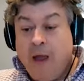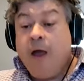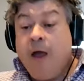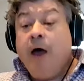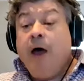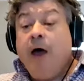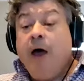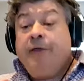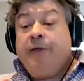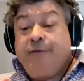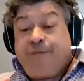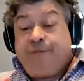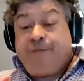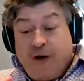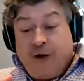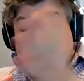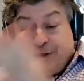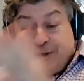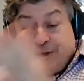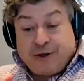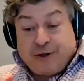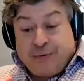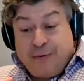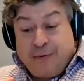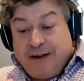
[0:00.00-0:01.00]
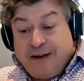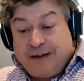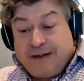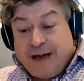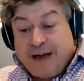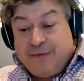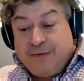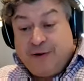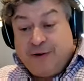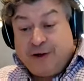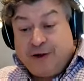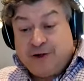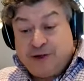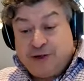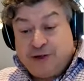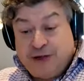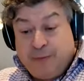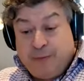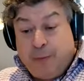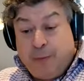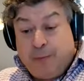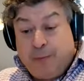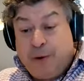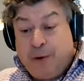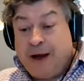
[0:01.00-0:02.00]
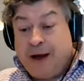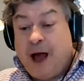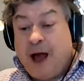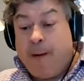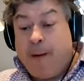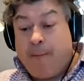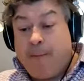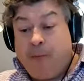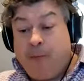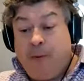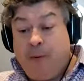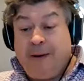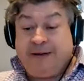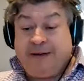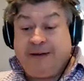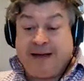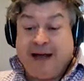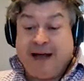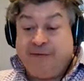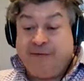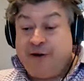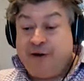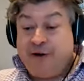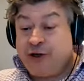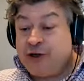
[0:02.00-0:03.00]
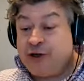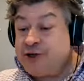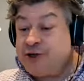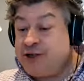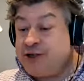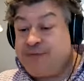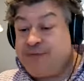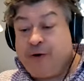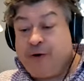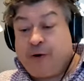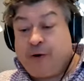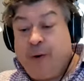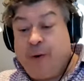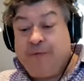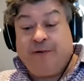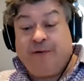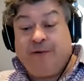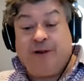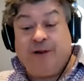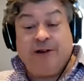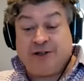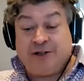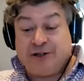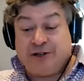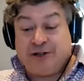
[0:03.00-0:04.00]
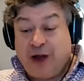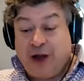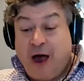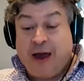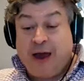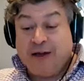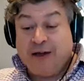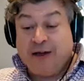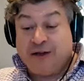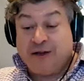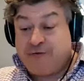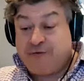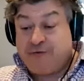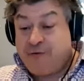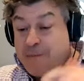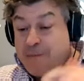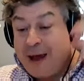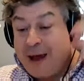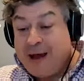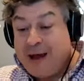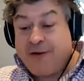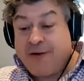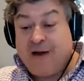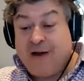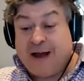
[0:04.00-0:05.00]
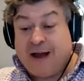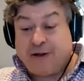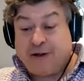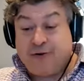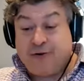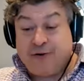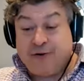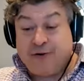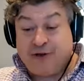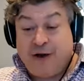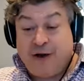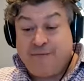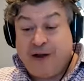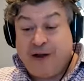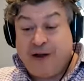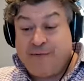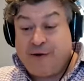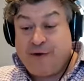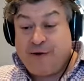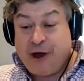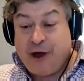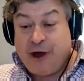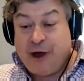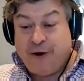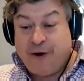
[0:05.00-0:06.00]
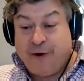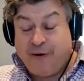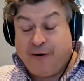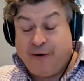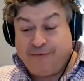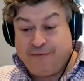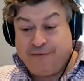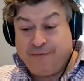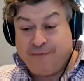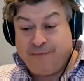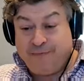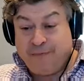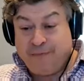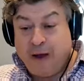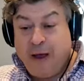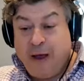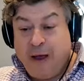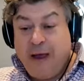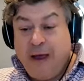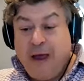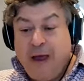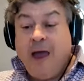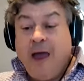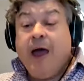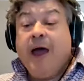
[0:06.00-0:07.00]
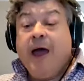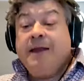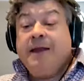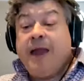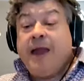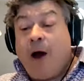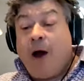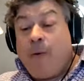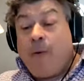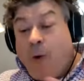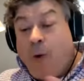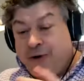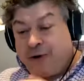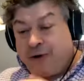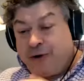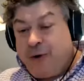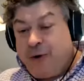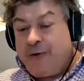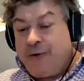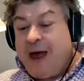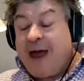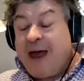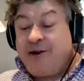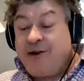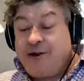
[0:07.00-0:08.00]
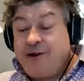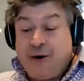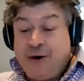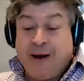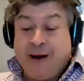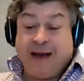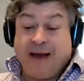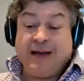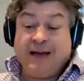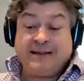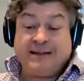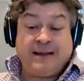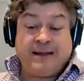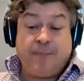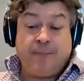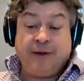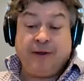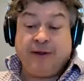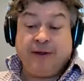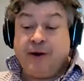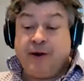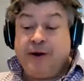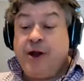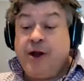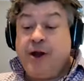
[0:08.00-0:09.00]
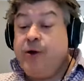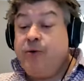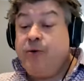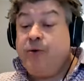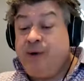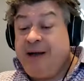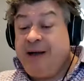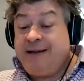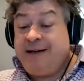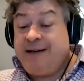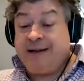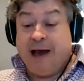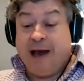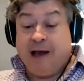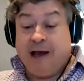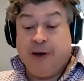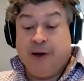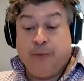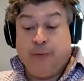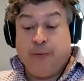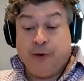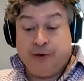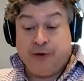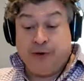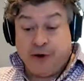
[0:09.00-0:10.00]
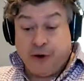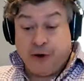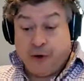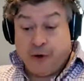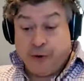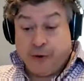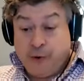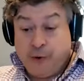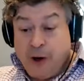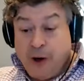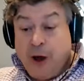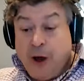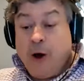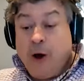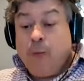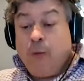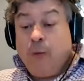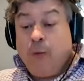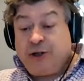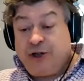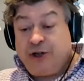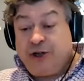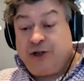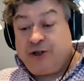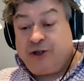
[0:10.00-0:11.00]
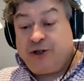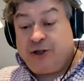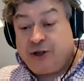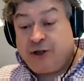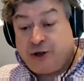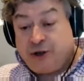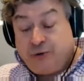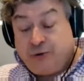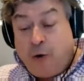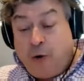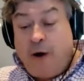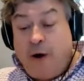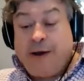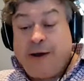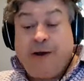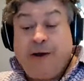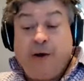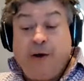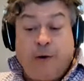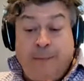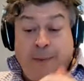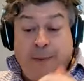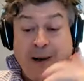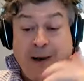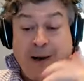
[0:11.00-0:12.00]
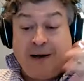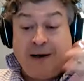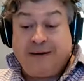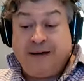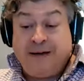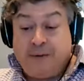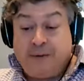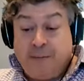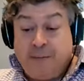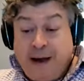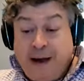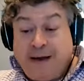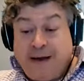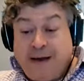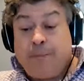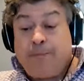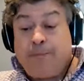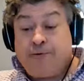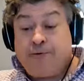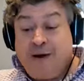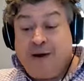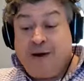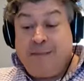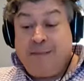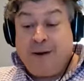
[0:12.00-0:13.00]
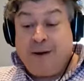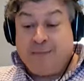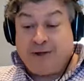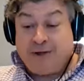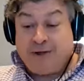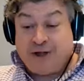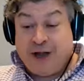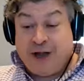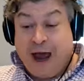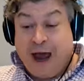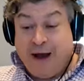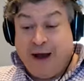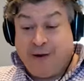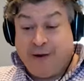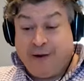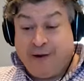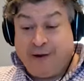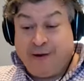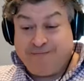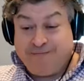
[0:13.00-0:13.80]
the first three televisions it will bring up will be televisions of equivalent size from manufacturers I've never heard of. Now, what you're there doing is something that no retailer would do, which is destroying your ability to make a premium sale.